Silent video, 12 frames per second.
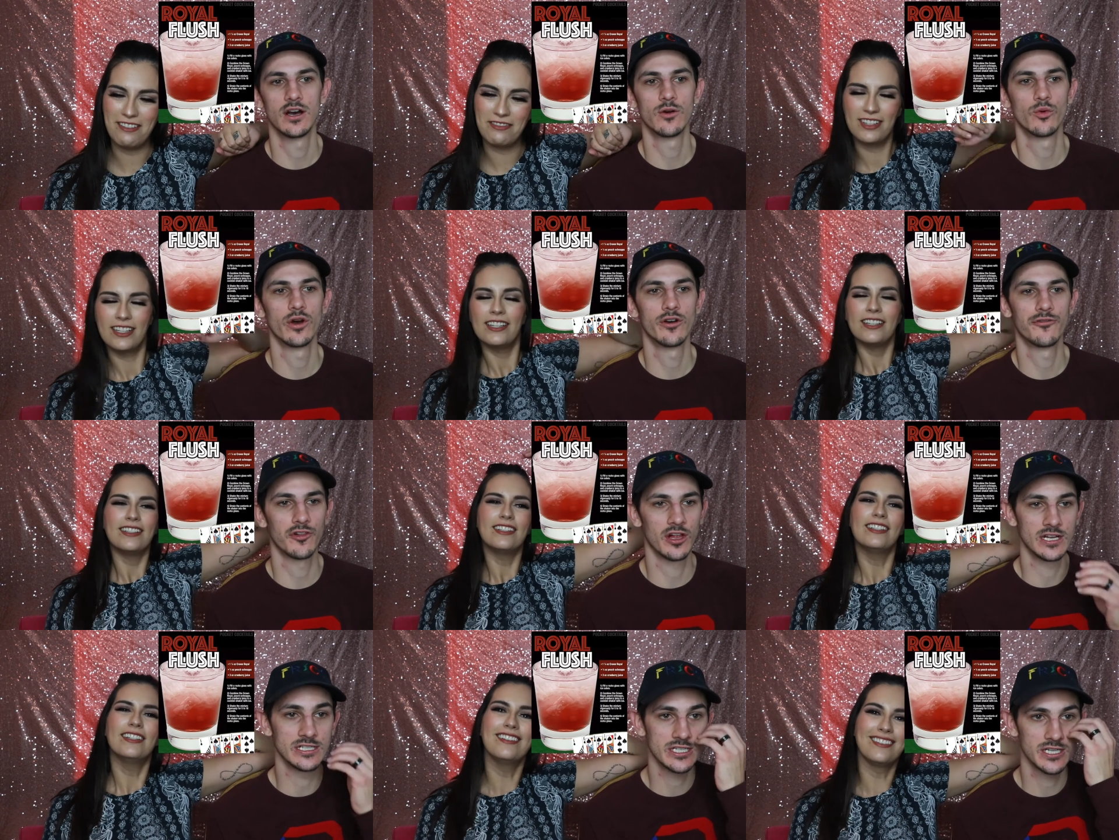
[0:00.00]
Speaker 1: Uh, Royal
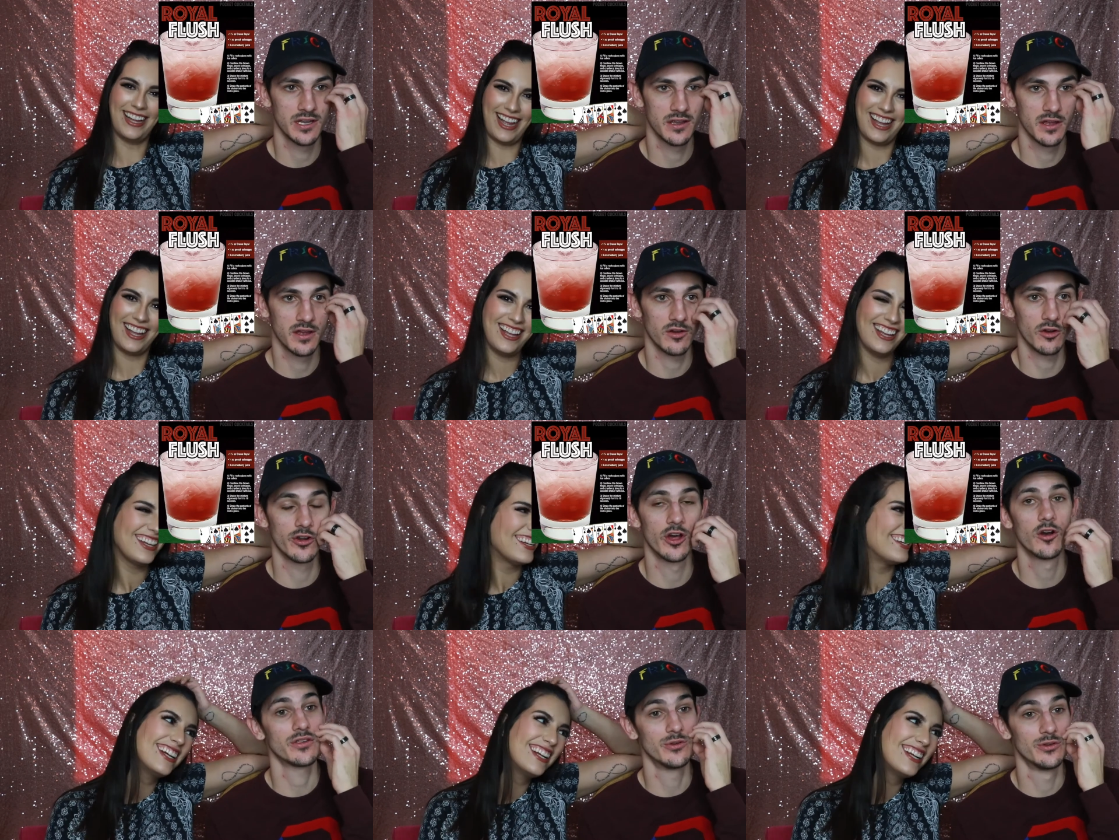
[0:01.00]
Flush. Okay. Or
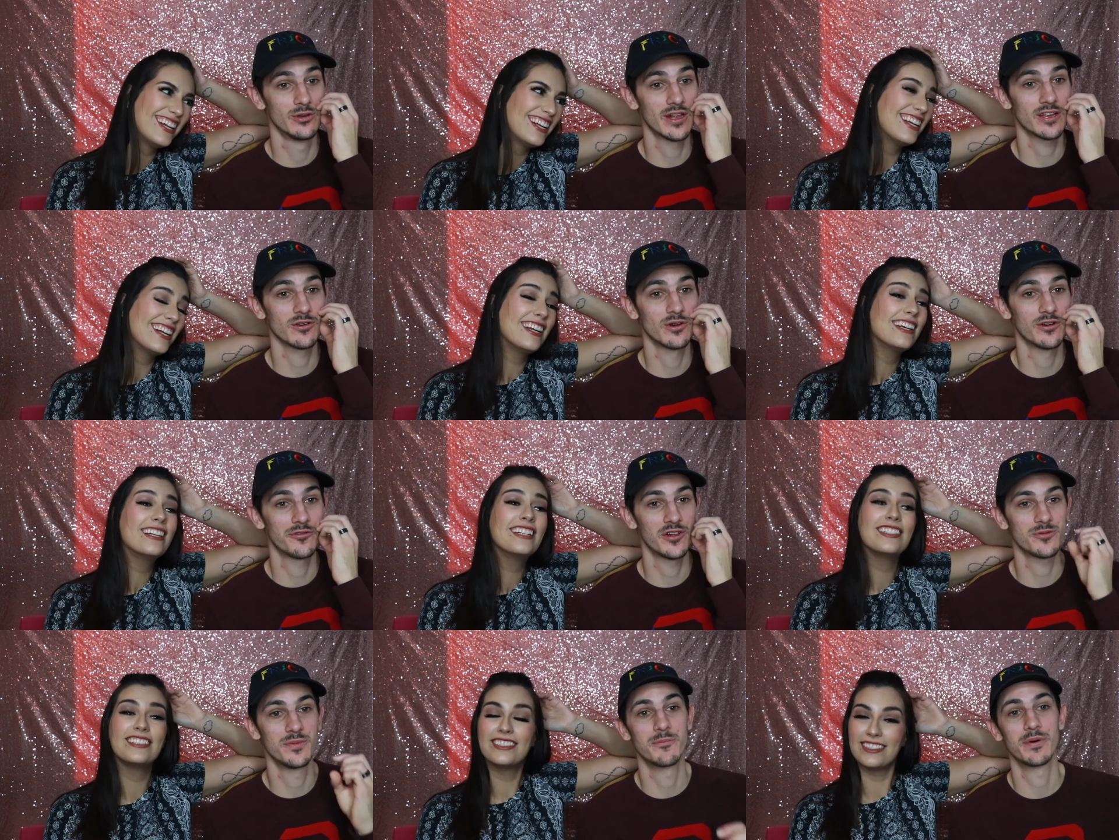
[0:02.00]
no, you do like your Royal Flush,
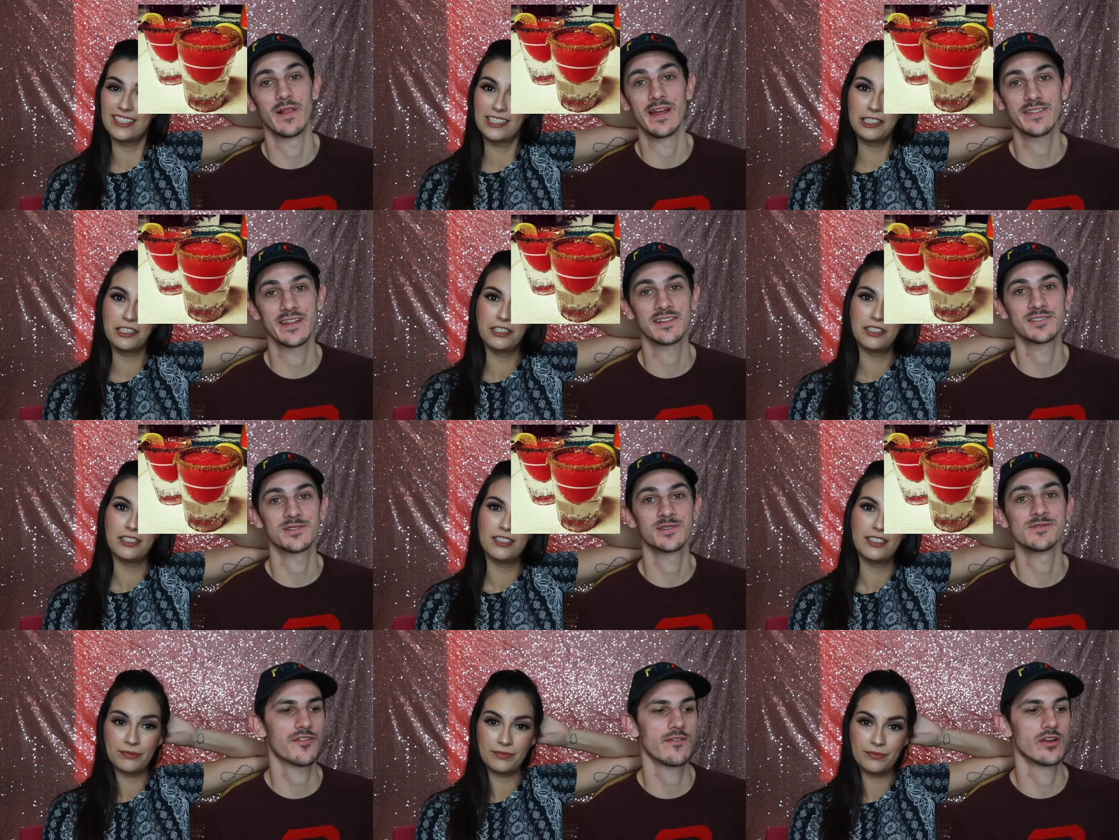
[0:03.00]
but Paletas too.
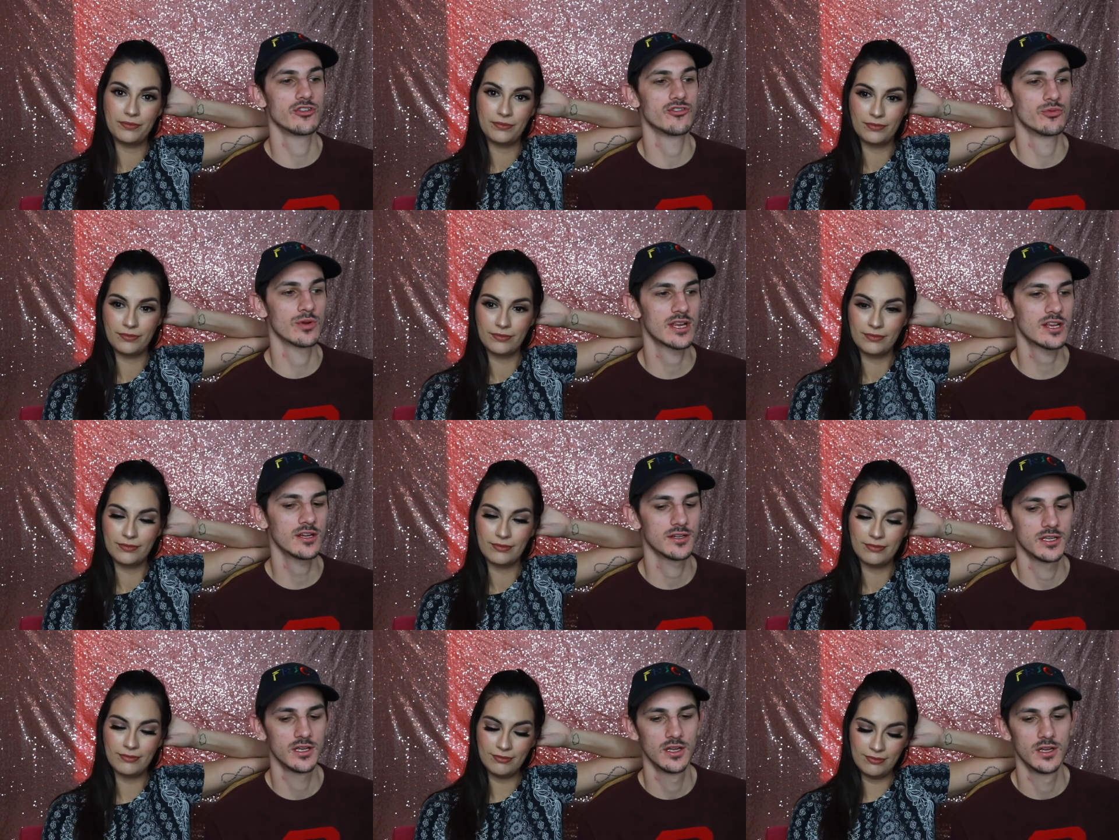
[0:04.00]
Favorite drink?
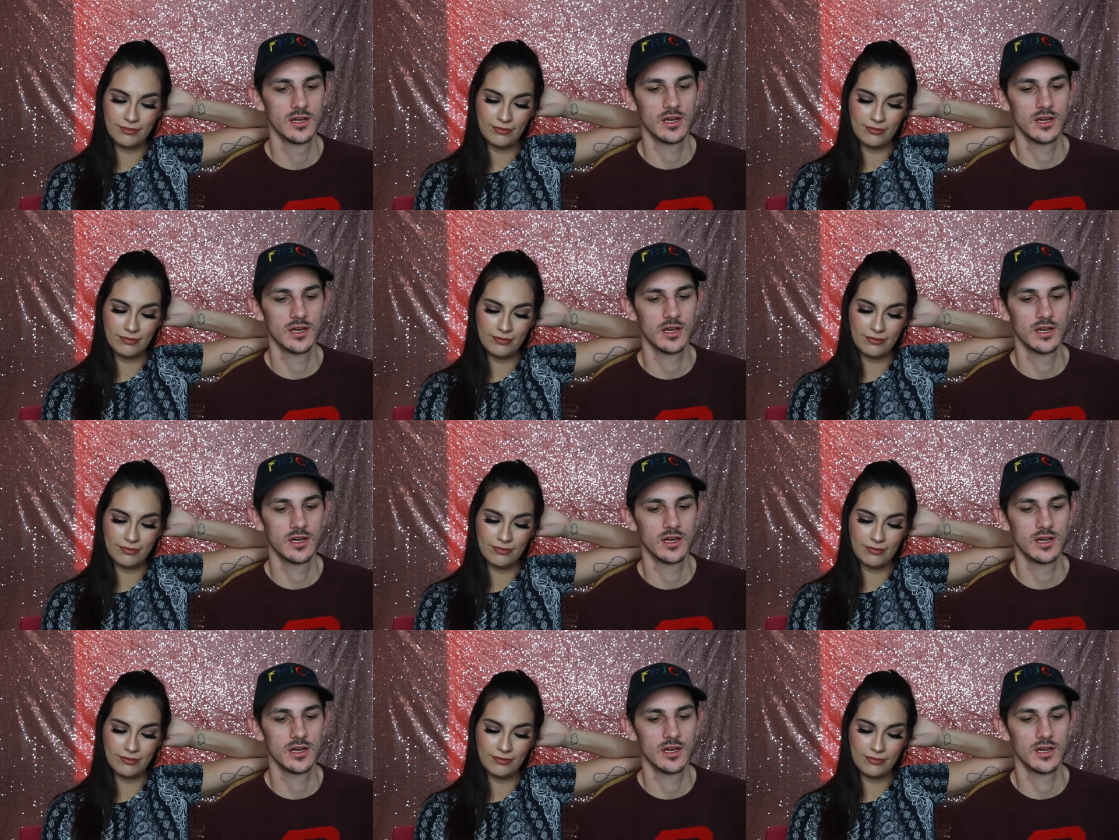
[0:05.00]
Mm-hmm.